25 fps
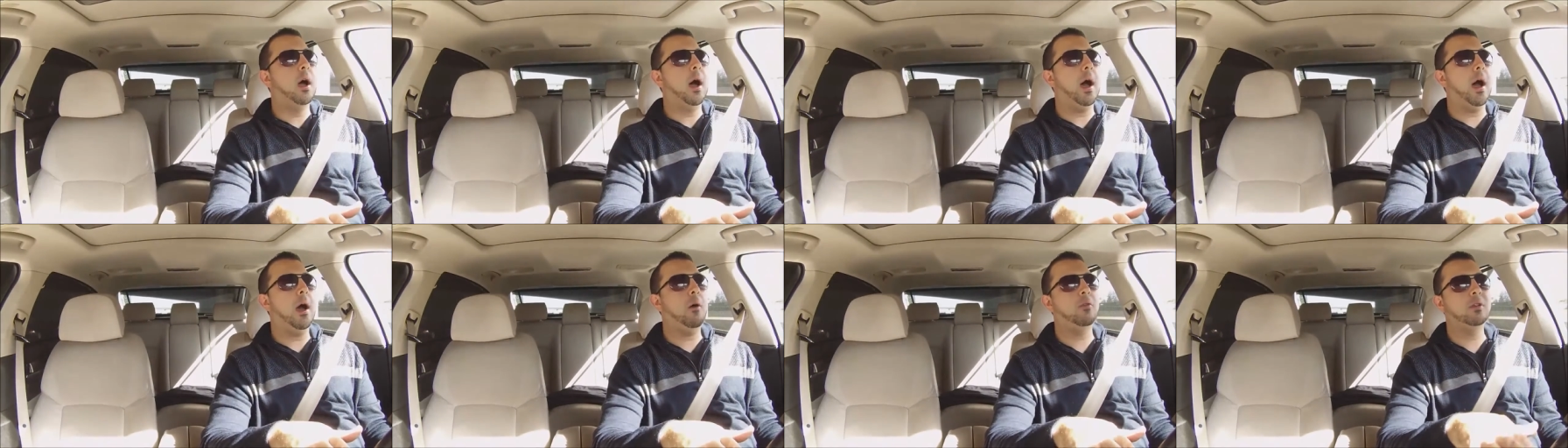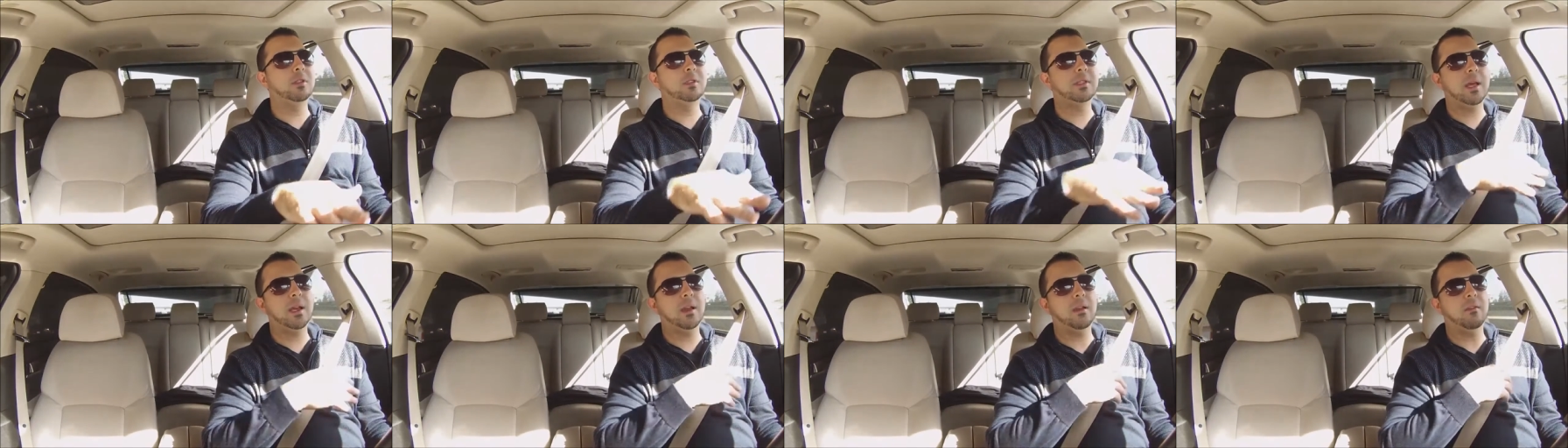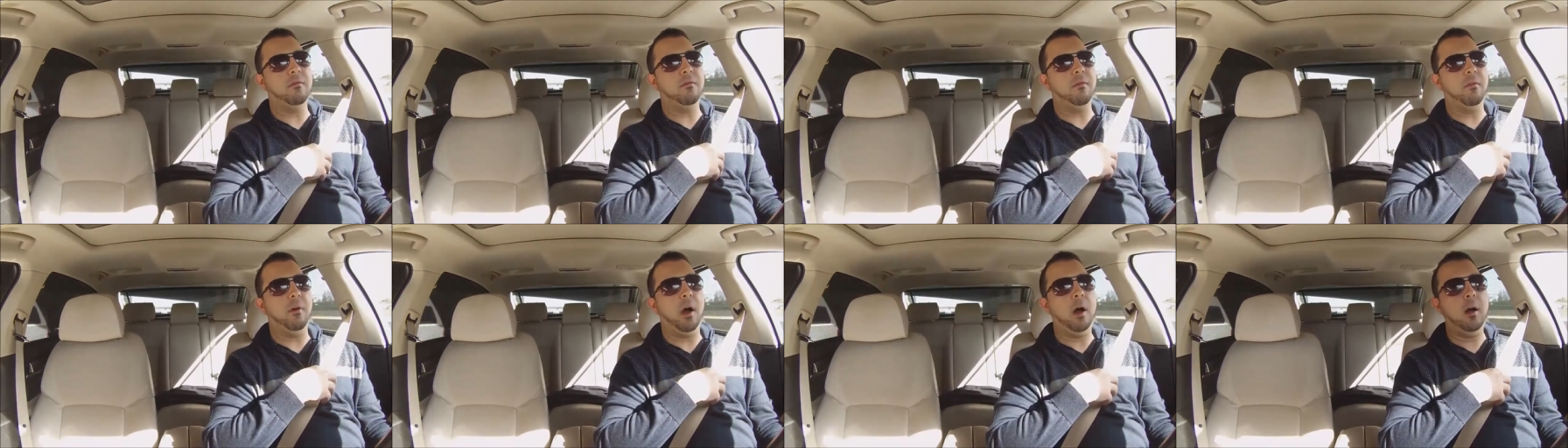I was not
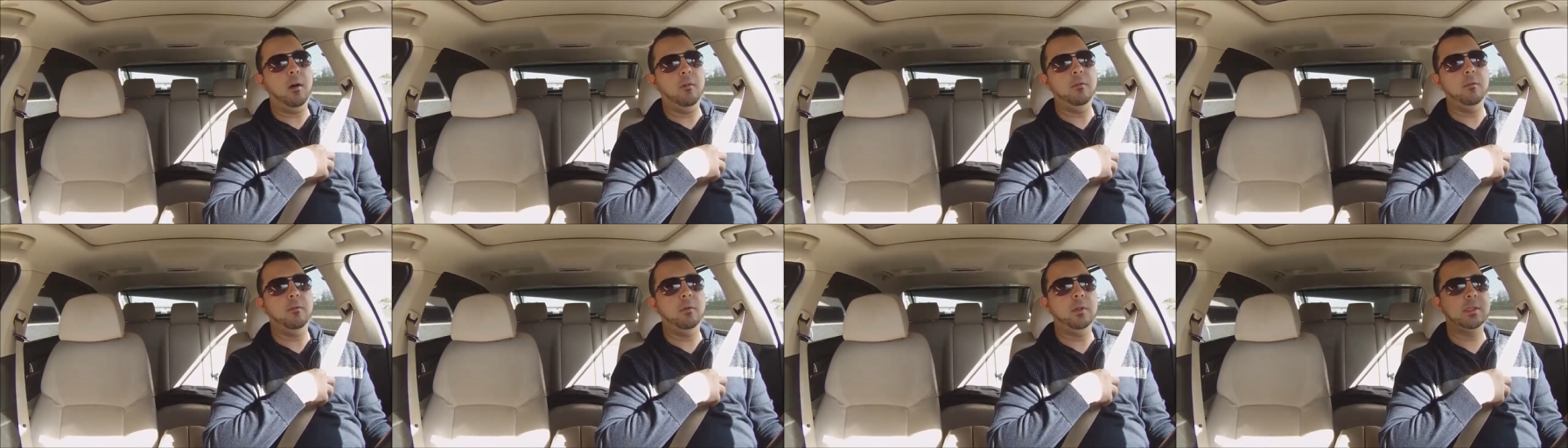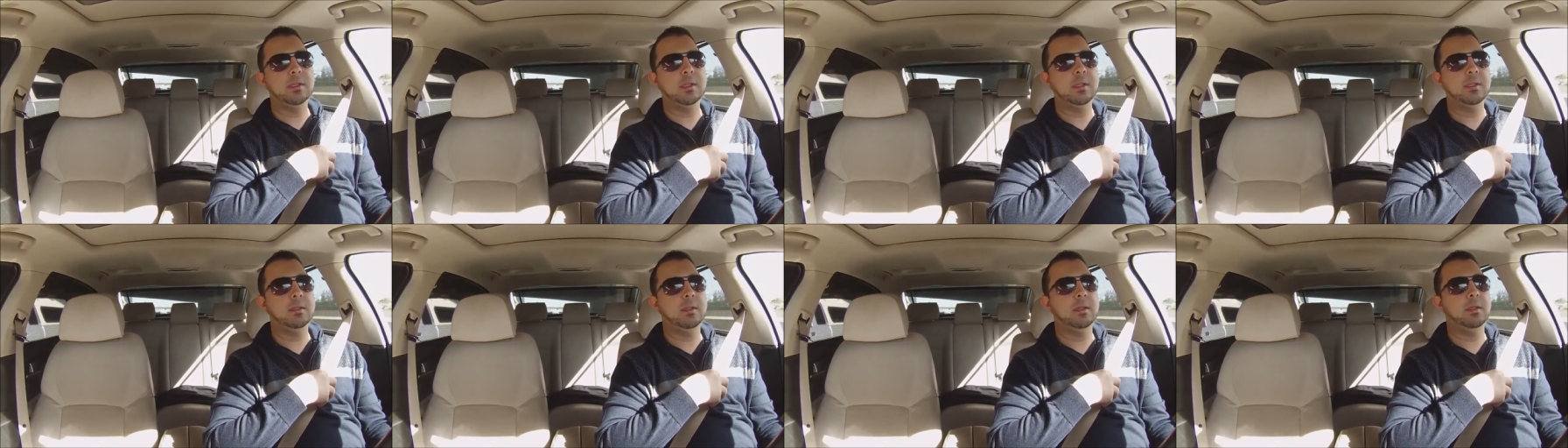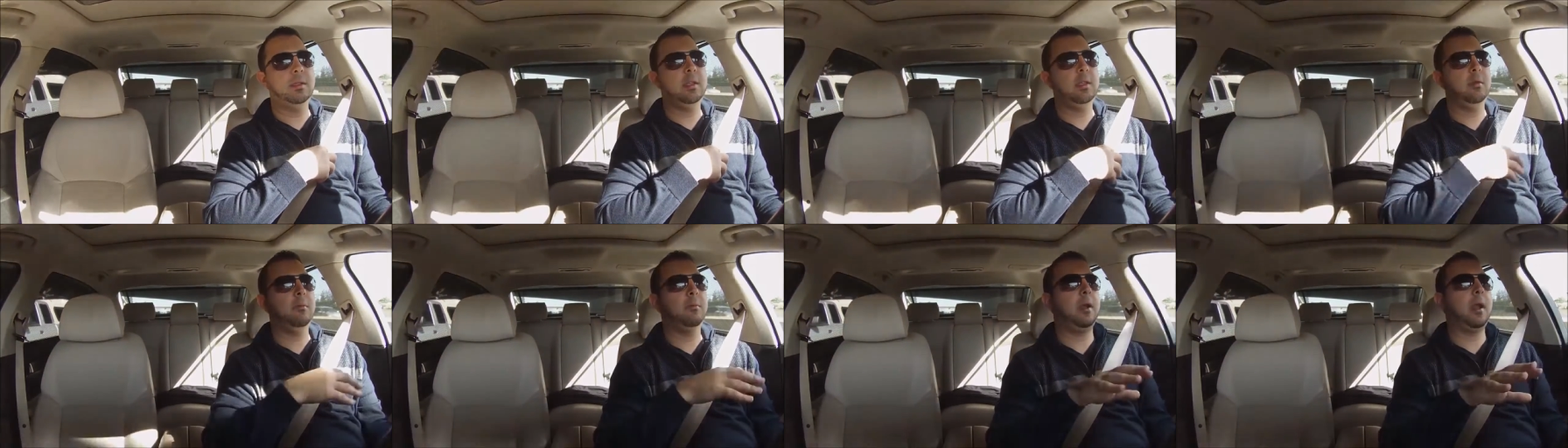involved with
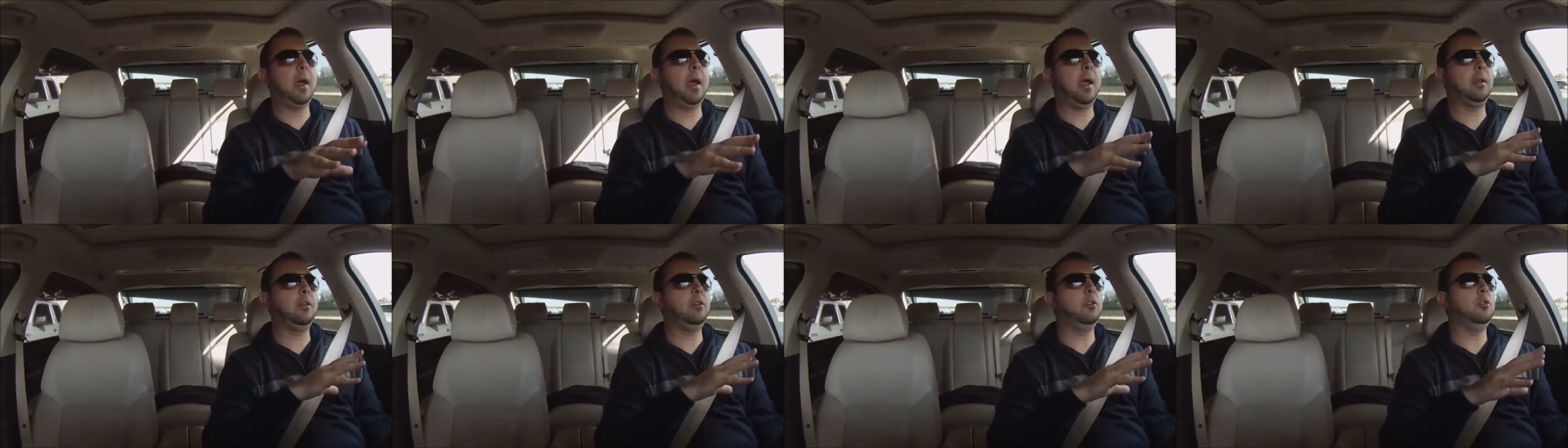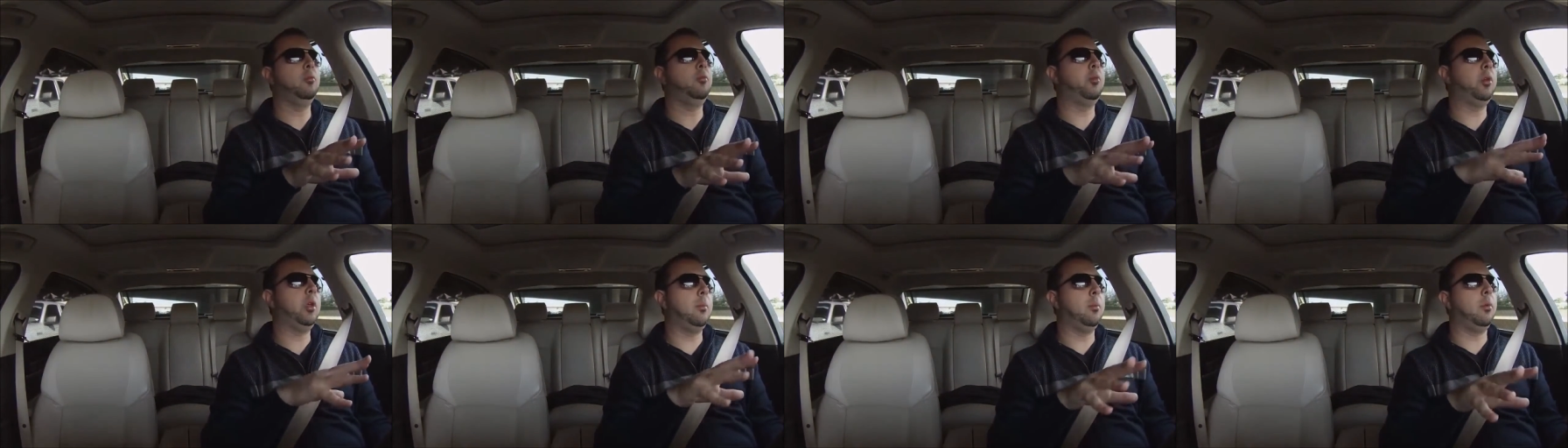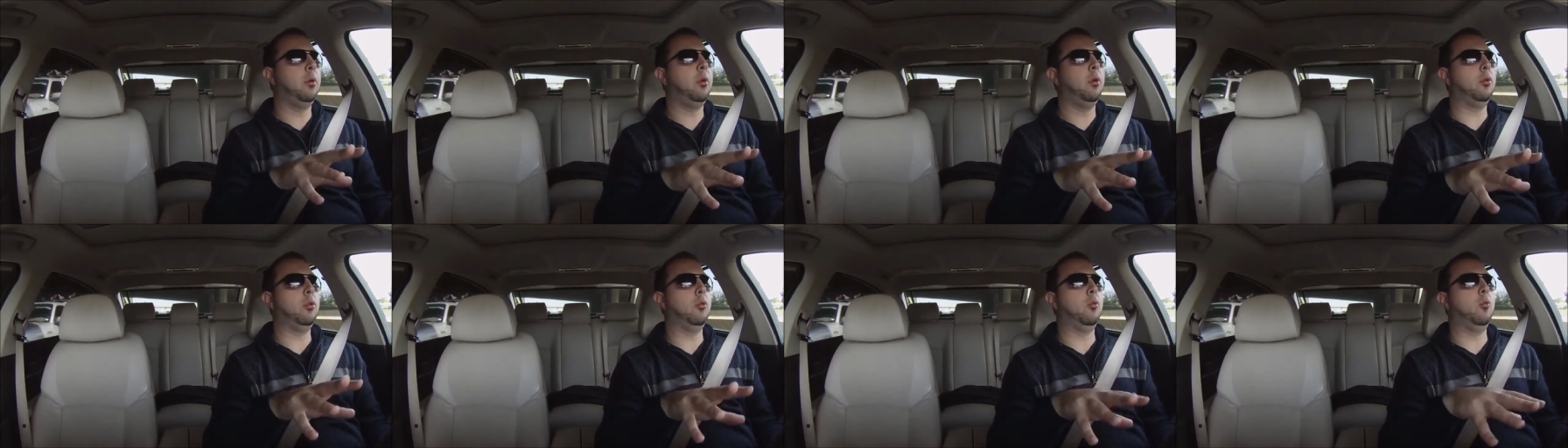CCT, but I knew
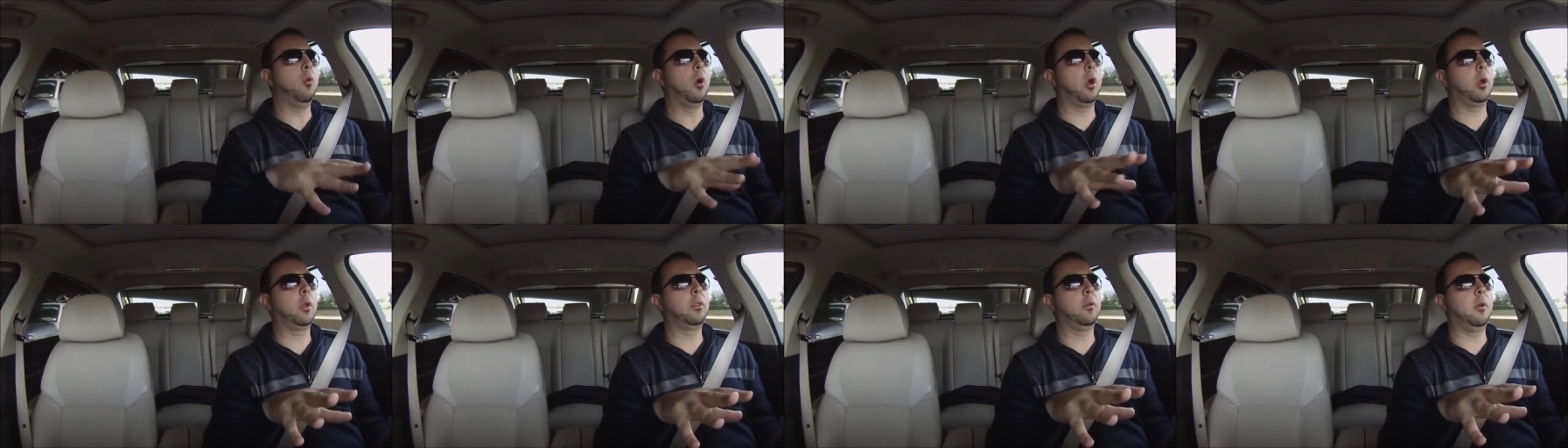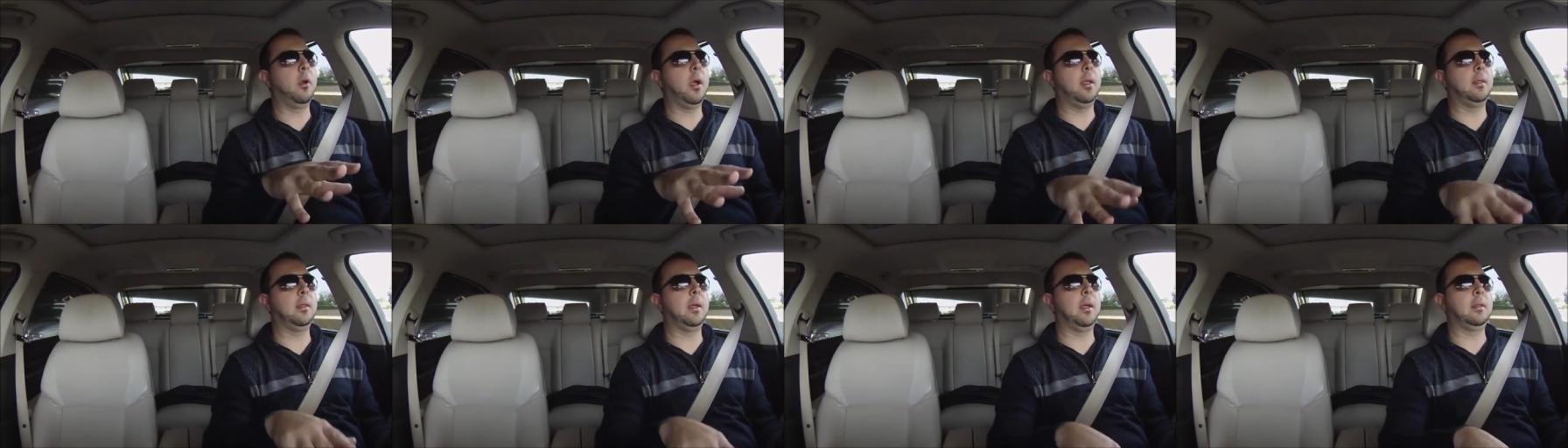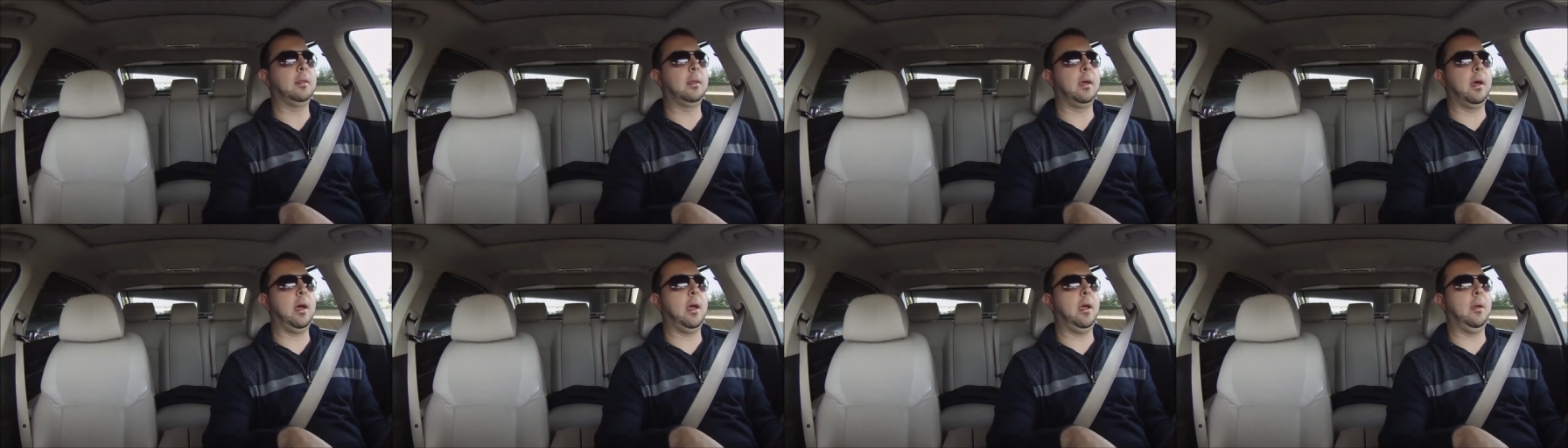people who worked there at
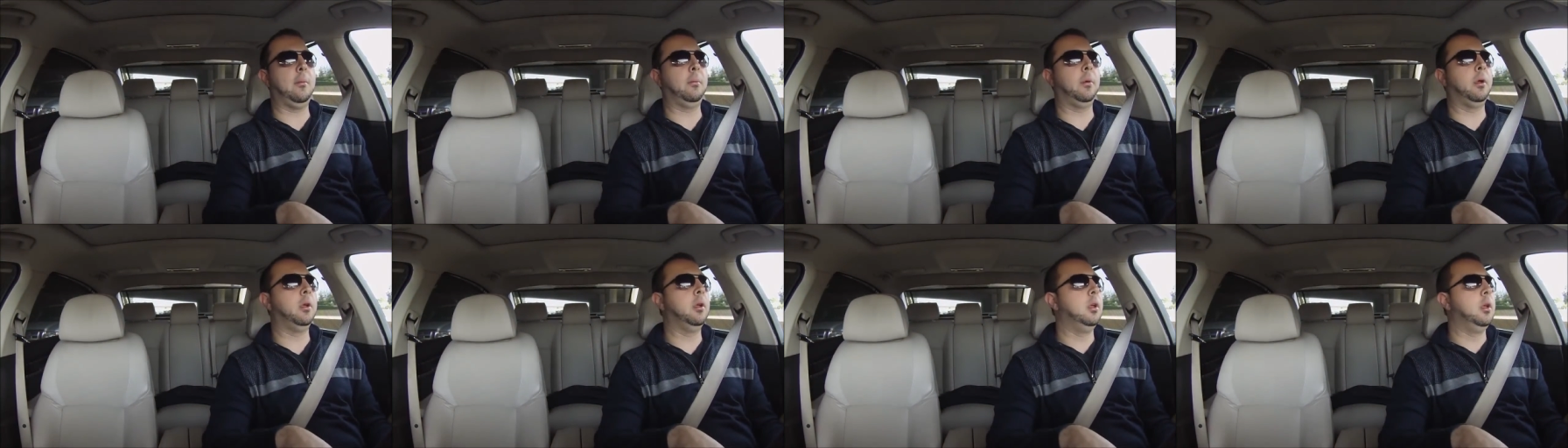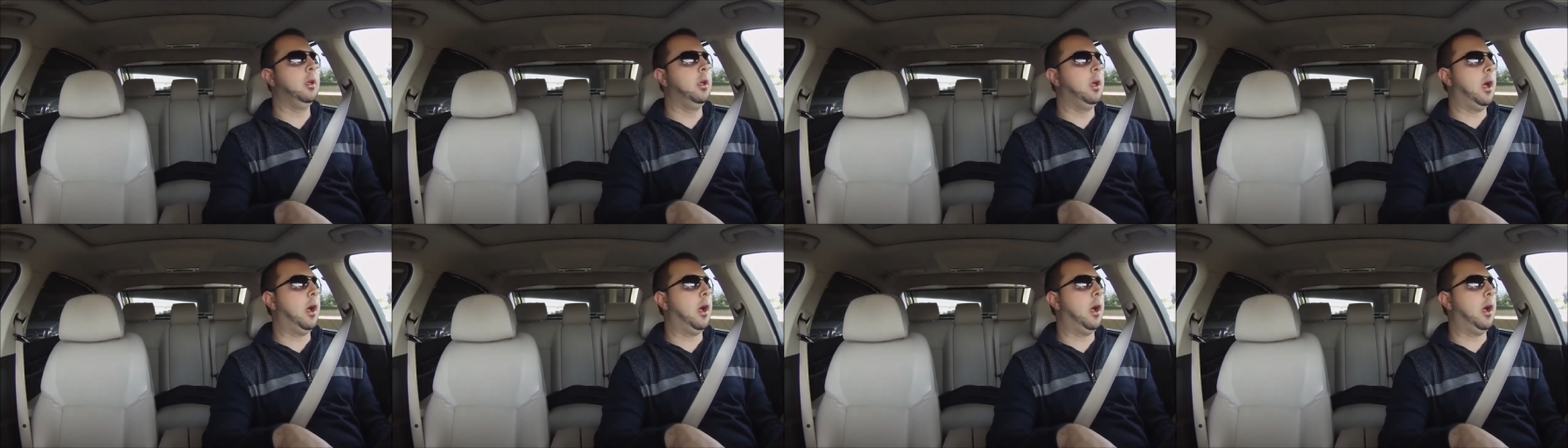that time.